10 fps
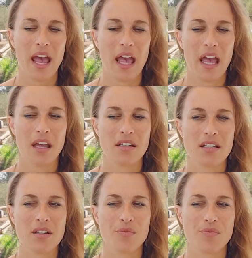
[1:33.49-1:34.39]

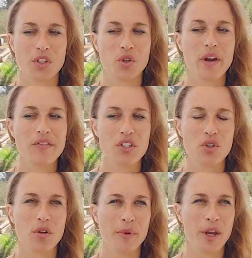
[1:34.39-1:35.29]
And you have
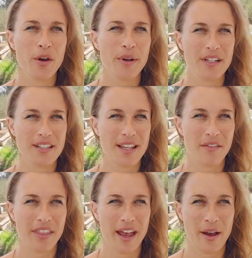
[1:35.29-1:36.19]
Scorpio in the
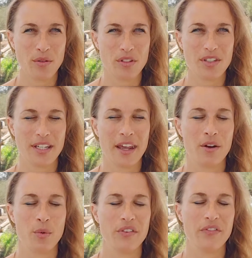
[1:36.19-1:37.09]
7th house
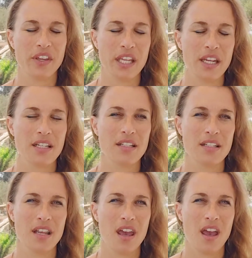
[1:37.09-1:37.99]
together with
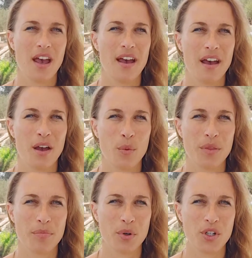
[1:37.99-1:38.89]
Venus,
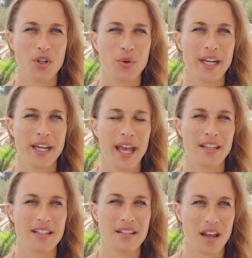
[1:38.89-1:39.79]
with Mercury
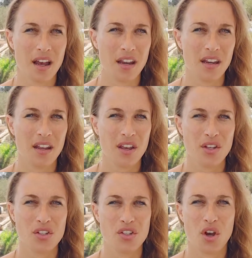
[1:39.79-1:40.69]
and the Sun.
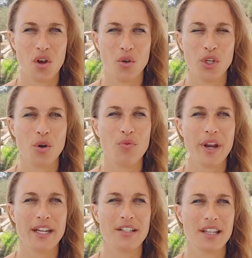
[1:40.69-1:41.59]
So you're
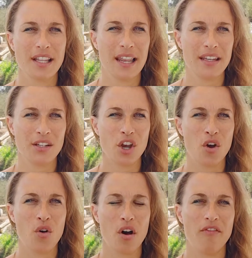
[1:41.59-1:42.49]
ready to let
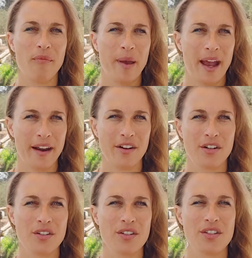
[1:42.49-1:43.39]
go of
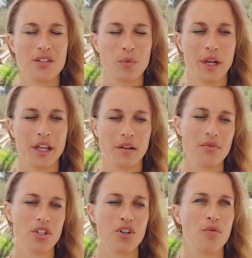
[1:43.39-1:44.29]
patterns when it
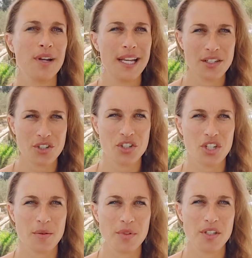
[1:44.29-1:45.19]
comes to your
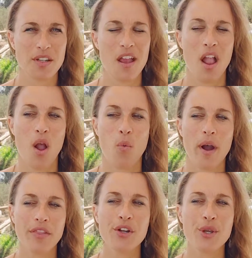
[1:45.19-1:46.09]
relationships.
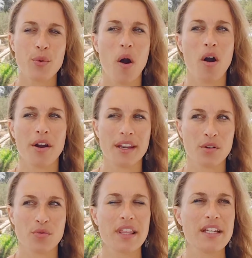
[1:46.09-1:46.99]
Whether you are in
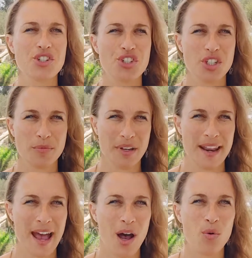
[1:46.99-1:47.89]
a relationship
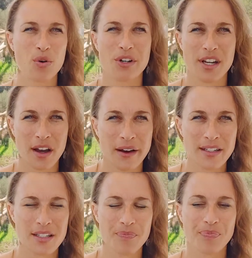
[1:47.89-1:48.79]
now or
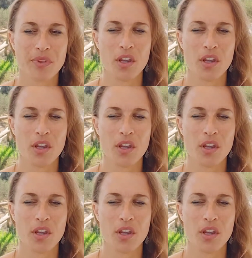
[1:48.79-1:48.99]
not,